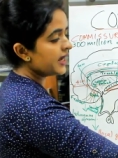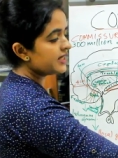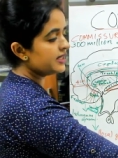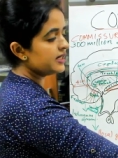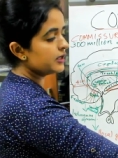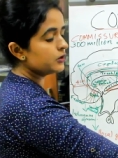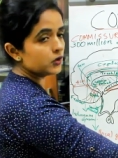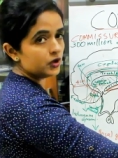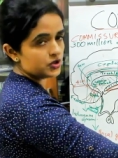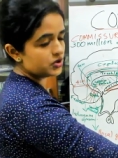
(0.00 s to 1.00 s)
and they are
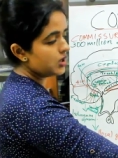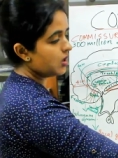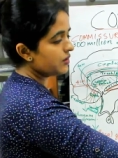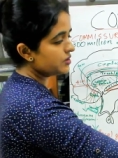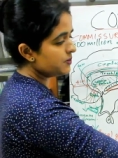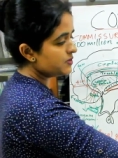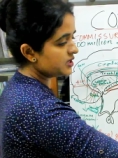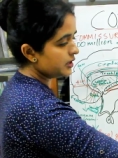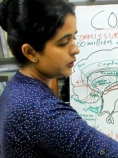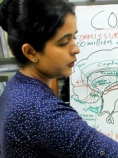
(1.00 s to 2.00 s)
going to the
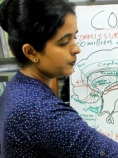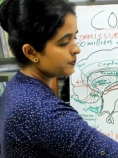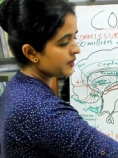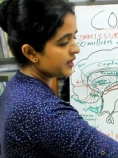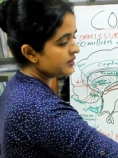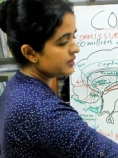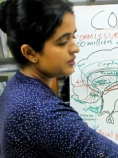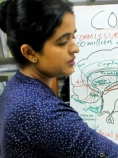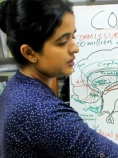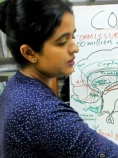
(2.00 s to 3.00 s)
occipital lobe.
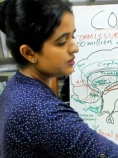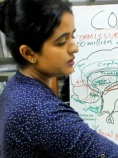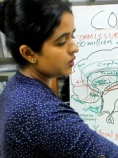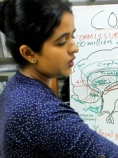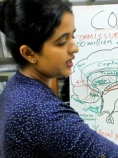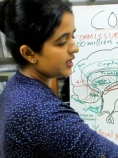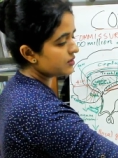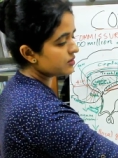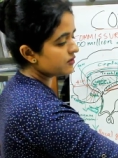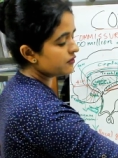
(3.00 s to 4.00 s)
This is known
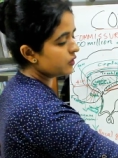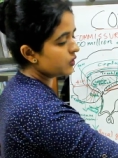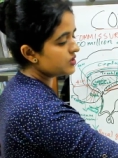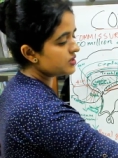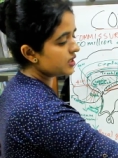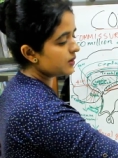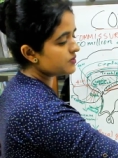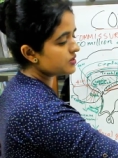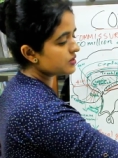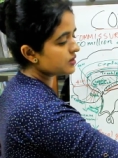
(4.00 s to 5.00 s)
as
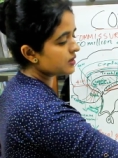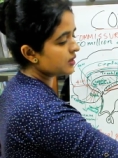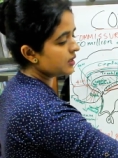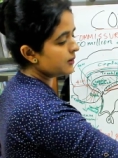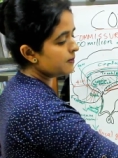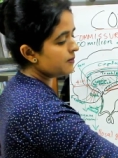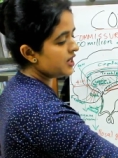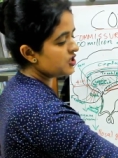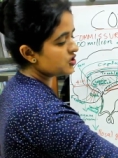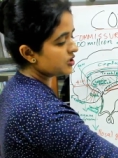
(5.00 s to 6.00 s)
forceps
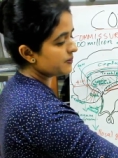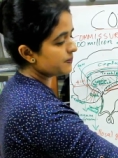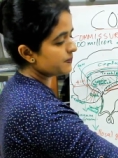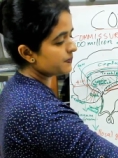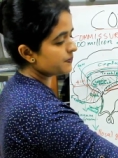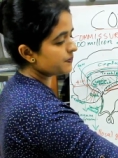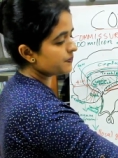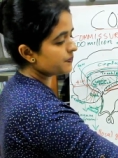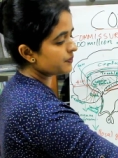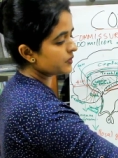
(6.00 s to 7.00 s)
major.
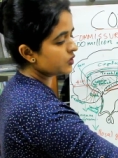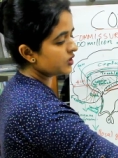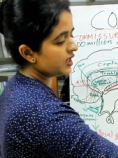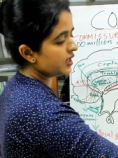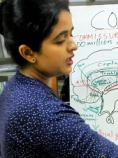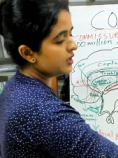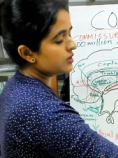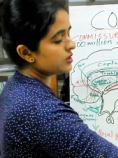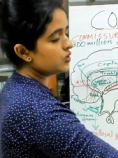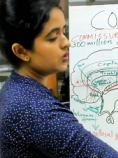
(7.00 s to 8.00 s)
Okay,
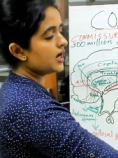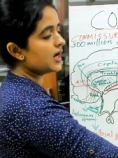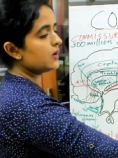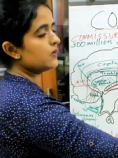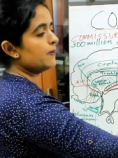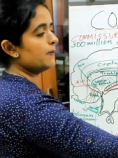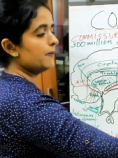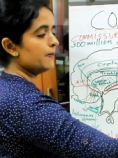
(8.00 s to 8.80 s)
so you have a